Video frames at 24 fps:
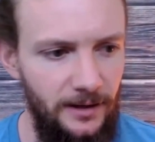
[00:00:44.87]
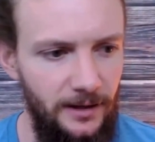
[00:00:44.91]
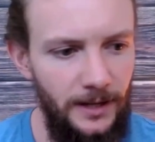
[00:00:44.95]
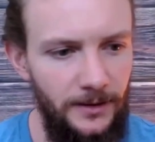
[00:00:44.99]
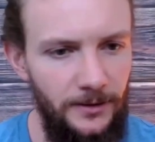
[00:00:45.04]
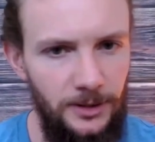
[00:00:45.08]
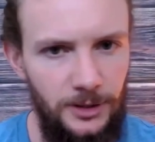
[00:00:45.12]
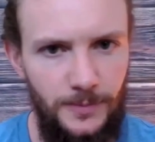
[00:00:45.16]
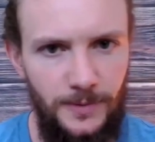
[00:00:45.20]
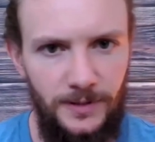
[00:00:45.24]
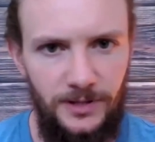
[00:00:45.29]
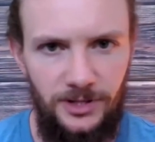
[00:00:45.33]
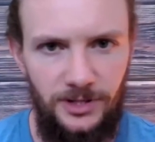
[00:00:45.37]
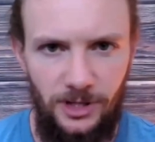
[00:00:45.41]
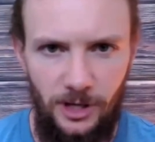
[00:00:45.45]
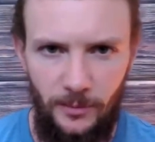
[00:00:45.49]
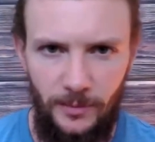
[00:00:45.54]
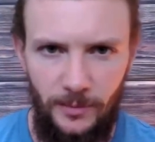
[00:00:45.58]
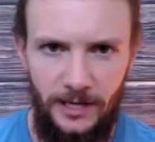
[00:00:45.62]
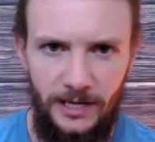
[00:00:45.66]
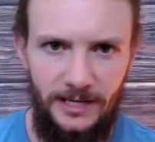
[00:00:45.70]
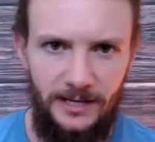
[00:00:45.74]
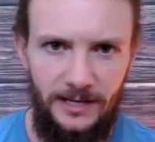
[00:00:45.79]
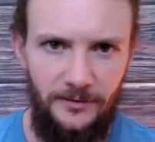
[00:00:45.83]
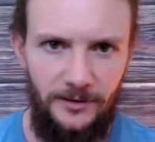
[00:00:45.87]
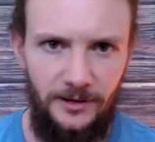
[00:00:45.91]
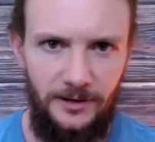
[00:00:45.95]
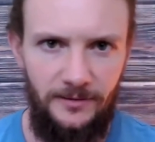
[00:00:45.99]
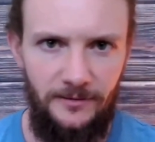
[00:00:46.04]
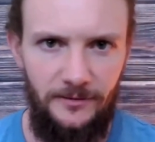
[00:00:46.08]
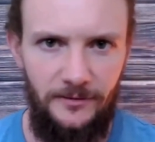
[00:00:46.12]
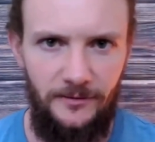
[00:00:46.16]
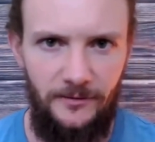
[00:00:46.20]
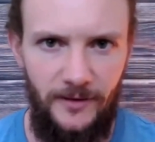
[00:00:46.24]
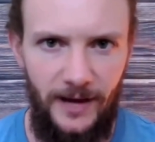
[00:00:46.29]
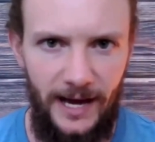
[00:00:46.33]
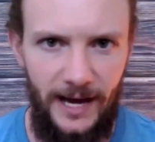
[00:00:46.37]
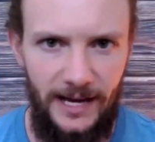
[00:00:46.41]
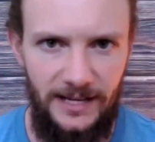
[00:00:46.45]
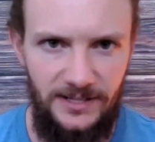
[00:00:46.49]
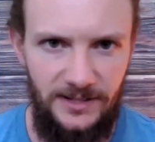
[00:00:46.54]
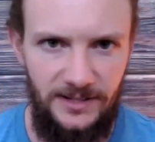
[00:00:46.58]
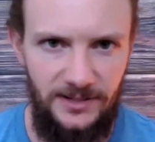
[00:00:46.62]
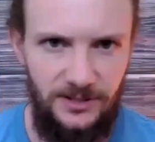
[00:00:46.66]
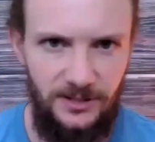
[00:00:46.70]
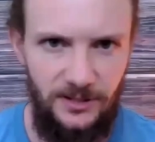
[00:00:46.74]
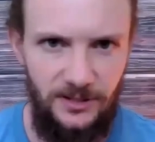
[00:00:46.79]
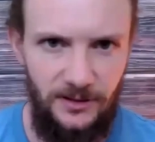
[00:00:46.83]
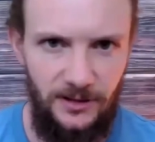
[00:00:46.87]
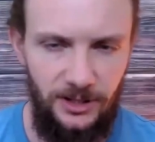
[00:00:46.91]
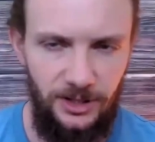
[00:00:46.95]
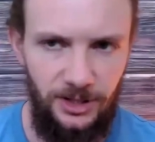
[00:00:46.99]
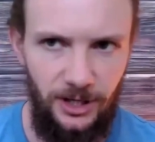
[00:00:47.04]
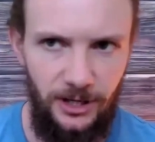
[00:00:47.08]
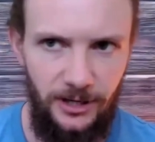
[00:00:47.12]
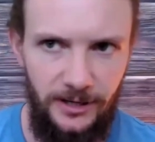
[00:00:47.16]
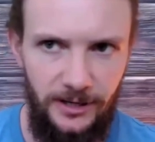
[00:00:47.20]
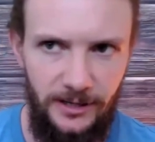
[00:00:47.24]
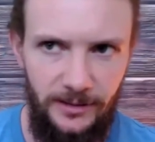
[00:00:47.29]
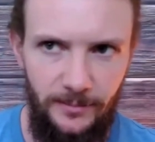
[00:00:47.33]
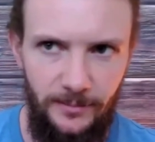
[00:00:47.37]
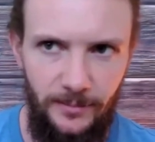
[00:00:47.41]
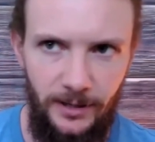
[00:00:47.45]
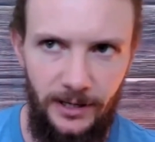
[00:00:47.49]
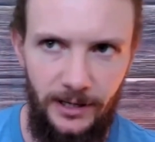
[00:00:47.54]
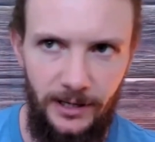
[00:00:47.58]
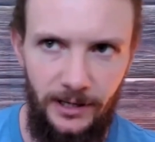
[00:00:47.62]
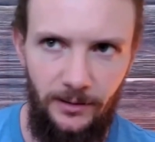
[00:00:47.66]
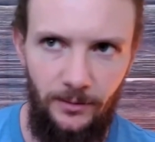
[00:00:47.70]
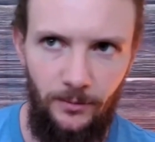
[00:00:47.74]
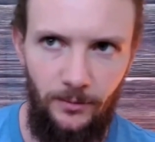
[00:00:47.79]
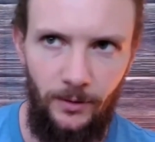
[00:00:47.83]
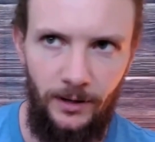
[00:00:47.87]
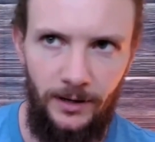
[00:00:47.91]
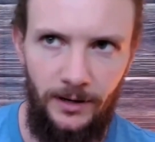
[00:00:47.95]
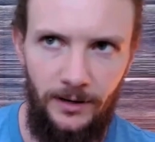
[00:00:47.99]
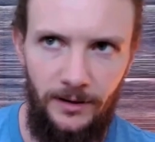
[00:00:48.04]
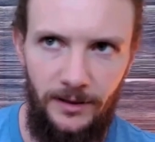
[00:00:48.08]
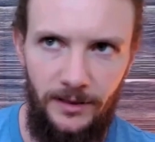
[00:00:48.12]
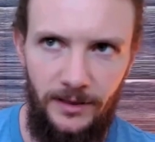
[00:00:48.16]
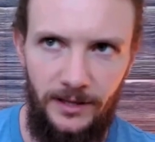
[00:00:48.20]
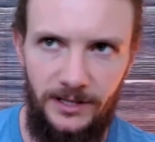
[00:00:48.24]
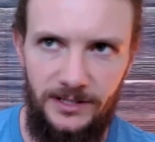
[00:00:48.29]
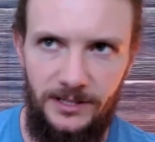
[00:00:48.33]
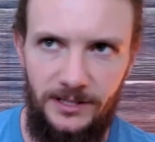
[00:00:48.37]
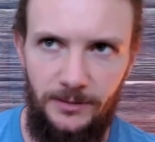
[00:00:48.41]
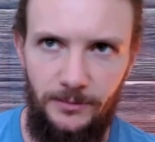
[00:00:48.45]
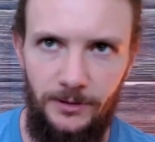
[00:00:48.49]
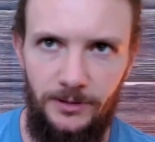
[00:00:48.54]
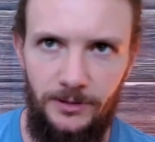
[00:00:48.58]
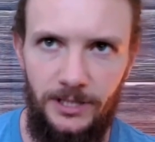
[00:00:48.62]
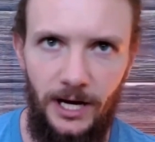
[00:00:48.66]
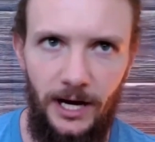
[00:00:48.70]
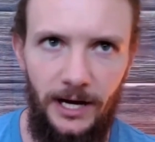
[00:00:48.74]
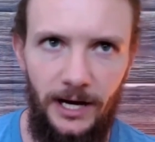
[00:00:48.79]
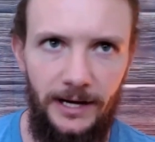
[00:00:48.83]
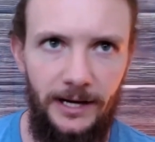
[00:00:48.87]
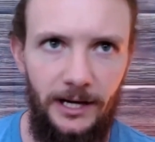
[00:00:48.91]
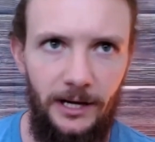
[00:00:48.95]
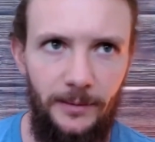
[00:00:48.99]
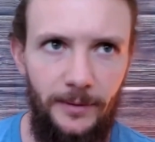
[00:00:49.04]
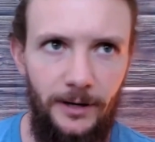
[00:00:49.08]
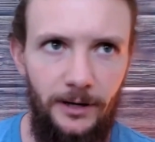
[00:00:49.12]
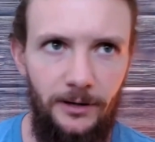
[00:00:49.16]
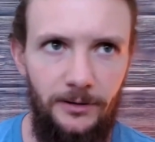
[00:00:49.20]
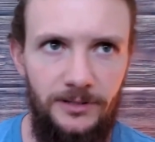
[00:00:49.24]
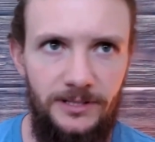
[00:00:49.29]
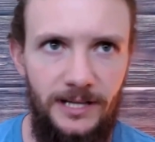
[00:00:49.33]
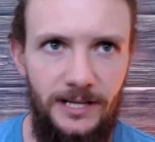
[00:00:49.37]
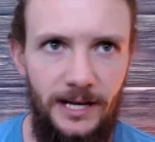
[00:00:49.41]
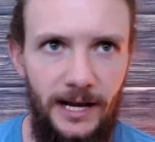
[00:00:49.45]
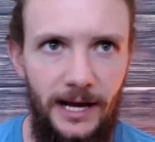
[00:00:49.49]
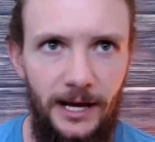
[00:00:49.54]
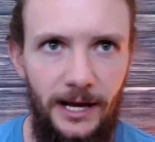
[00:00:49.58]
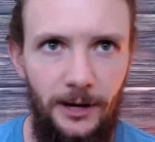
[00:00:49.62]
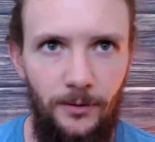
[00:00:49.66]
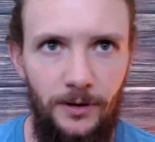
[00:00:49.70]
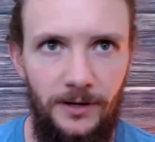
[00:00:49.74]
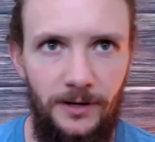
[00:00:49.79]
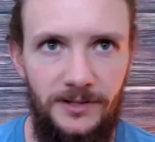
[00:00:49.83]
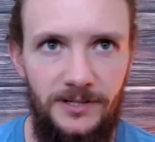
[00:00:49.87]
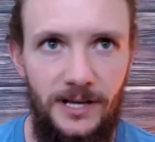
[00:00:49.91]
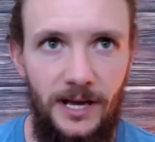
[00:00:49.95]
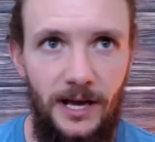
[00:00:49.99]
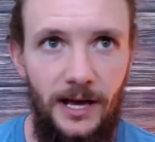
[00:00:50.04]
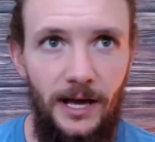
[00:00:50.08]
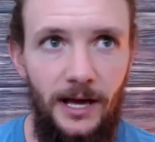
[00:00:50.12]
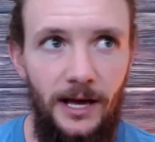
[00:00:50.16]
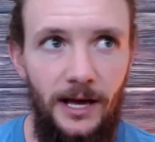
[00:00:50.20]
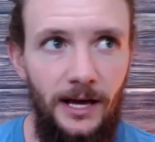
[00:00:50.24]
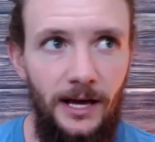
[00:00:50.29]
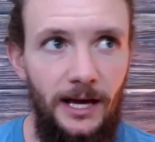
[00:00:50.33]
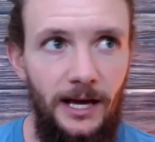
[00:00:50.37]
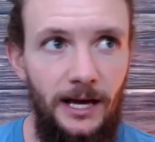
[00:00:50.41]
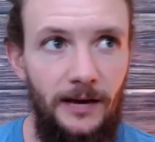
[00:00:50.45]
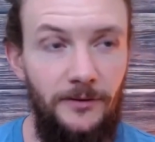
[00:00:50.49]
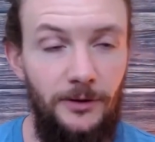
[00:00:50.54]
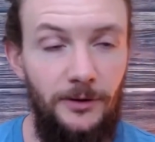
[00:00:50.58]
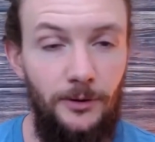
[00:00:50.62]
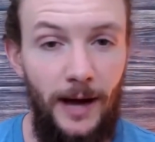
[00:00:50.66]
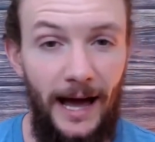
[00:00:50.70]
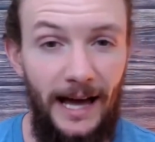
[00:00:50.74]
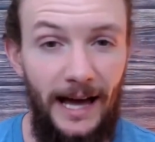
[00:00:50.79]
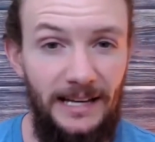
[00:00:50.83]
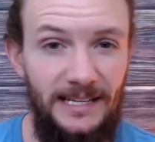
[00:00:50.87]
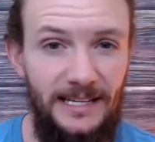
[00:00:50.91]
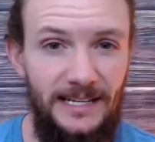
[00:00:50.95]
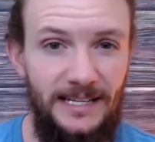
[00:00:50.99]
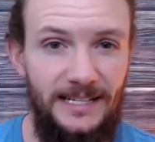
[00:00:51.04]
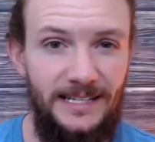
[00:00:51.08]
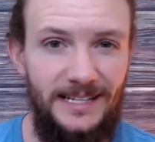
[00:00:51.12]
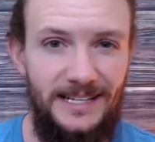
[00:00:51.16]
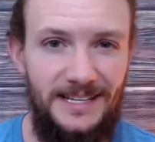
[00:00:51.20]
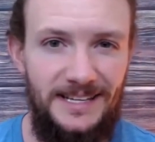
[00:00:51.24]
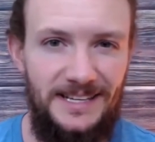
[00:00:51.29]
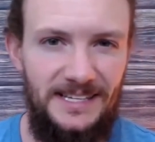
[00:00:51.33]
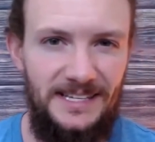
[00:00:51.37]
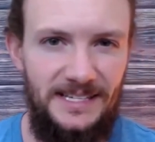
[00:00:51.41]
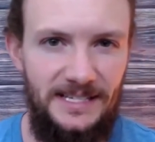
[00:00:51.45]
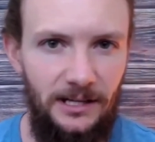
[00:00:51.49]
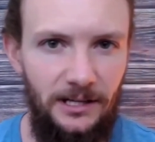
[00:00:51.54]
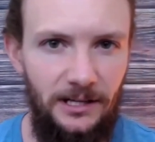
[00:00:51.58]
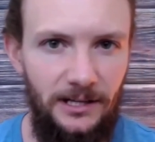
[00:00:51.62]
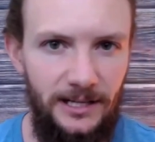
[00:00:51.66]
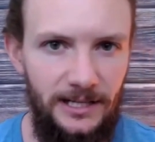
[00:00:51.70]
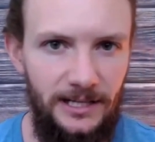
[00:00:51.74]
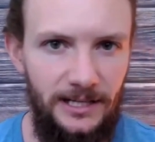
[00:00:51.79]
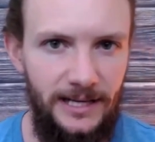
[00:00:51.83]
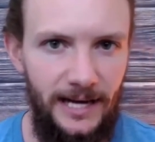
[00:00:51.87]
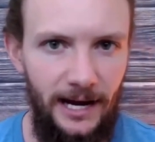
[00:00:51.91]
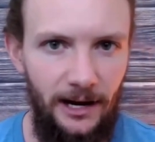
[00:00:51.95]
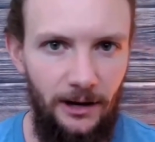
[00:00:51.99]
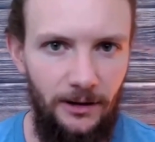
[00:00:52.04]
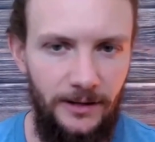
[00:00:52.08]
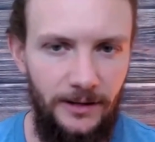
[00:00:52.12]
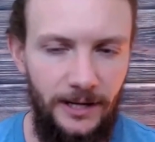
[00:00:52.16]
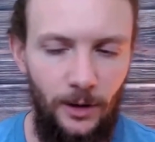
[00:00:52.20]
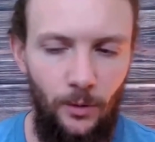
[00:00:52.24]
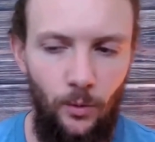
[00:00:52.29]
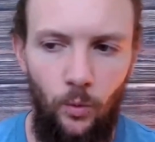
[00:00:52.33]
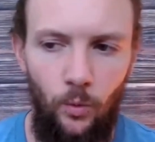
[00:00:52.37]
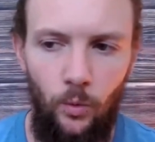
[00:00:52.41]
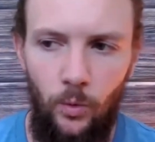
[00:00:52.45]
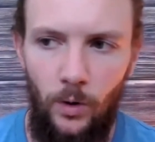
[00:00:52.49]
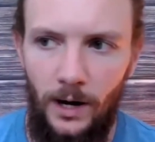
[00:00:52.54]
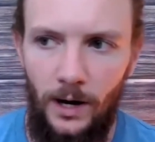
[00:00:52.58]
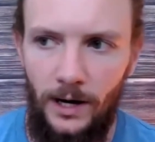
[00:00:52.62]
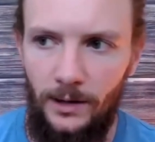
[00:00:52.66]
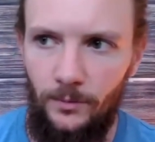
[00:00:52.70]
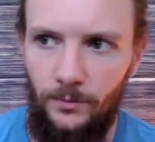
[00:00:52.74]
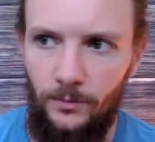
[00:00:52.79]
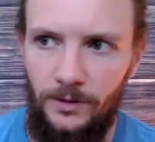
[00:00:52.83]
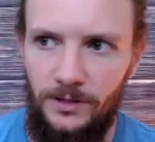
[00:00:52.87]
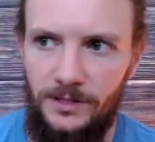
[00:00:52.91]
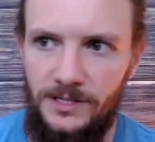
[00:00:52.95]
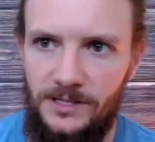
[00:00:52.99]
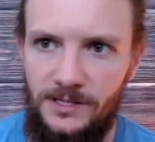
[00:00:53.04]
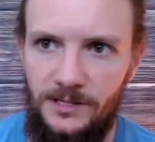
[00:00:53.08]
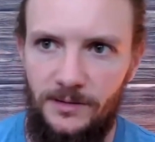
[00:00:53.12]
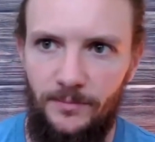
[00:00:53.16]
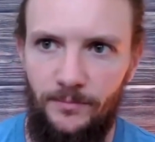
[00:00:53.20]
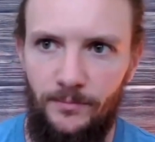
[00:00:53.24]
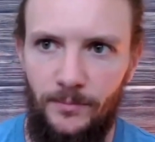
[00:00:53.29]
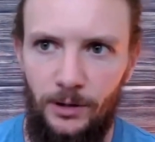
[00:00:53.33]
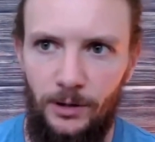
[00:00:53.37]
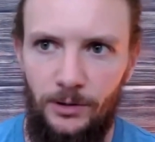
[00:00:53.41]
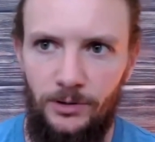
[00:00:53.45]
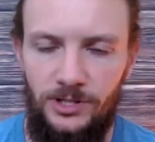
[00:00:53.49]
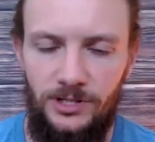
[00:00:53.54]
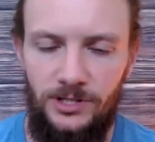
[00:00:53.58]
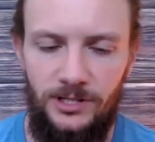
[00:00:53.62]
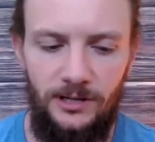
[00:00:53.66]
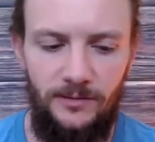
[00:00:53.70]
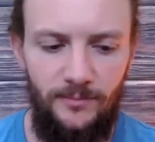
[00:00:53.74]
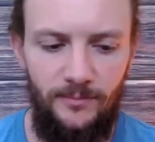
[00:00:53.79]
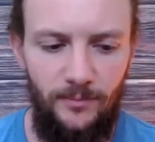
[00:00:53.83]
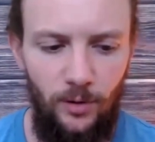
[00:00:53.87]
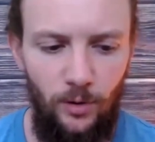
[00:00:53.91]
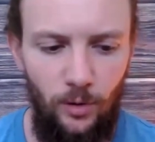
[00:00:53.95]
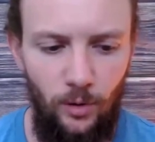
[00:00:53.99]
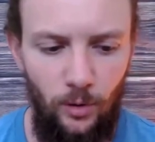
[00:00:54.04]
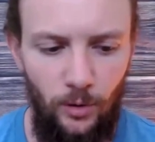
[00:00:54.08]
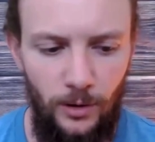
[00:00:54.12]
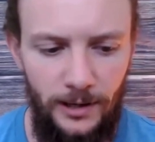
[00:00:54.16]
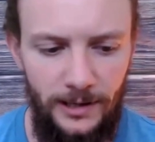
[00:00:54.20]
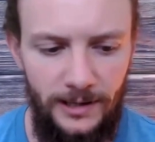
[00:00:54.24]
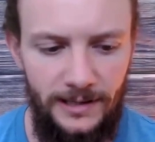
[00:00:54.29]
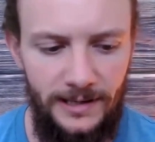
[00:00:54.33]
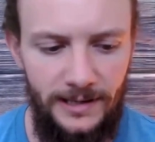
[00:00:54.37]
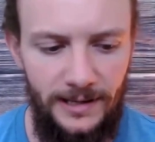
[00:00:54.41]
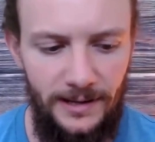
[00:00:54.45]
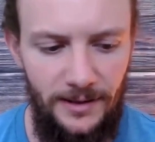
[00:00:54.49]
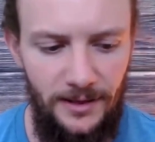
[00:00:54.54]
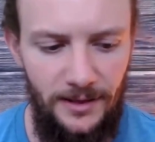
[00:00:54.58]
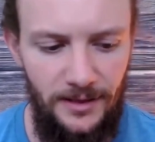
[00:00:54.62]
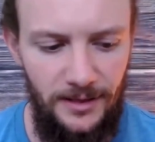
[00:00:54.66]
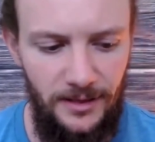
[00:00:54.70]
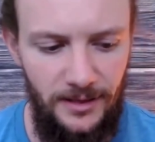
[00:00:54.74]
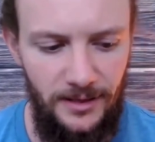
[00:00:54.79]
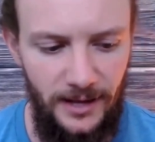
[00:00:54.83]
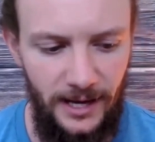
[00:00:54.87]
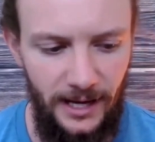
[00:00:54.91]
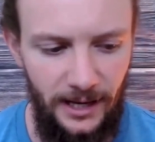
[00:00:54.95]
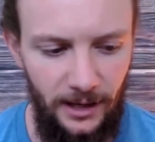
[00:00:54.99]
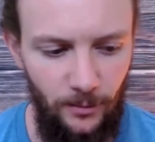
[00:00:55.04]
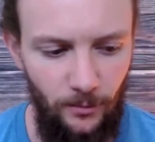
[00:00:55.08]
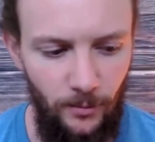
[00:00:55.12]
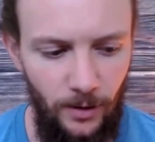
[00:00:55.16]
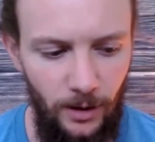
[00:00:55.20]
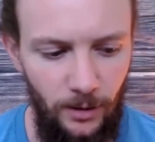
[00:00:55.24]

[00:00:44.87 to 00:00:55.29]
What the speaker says: there's been so many different facets to the journey, but one of the things that we were talking about today was if you had to distill it down, like what was the most important thing?